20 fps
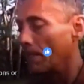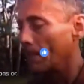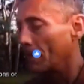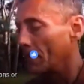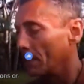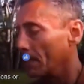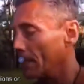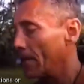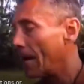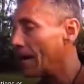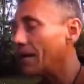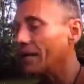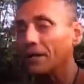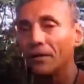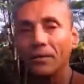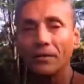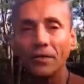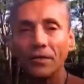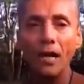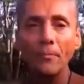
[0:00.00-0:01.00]
yeah.
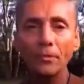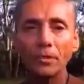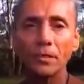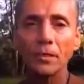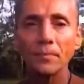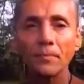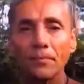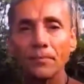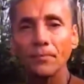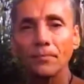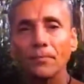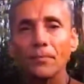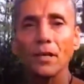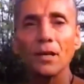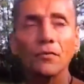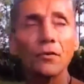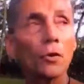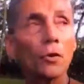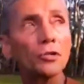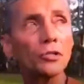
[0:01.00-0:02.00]
Time's,
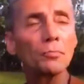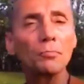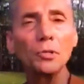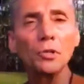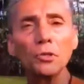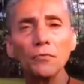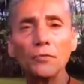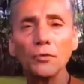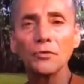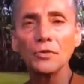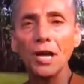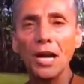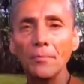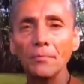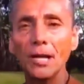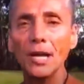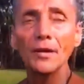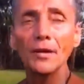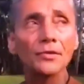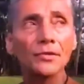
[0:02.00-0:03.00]
of course, a beautiful time
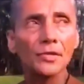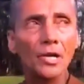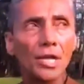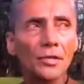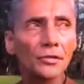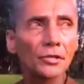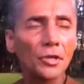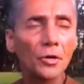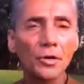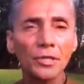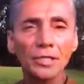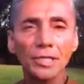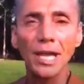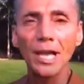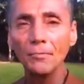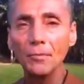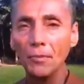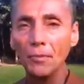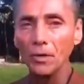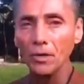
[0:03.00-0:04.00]
now. Sun's going down.
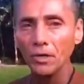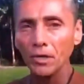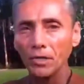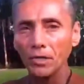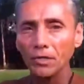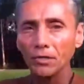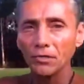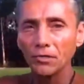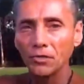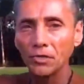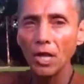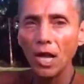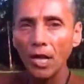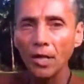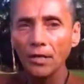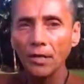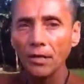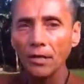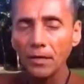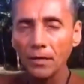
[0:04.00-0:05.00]
Remember,
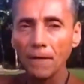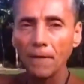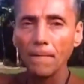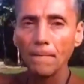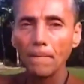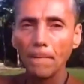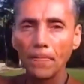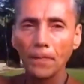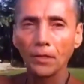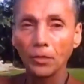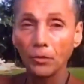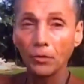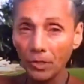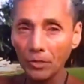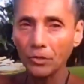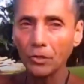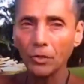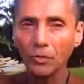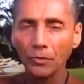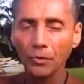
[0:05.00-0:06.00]
sun,
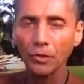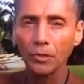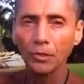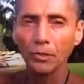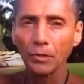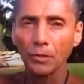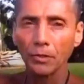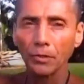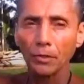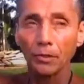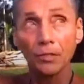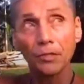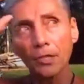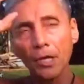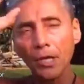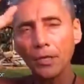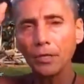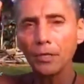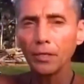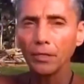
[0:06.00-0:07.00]
Christos, the
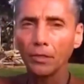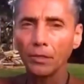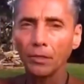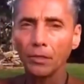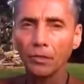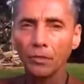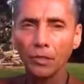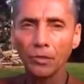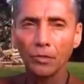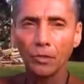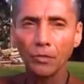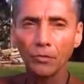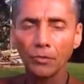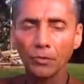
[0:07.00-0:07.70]
sun, Christos,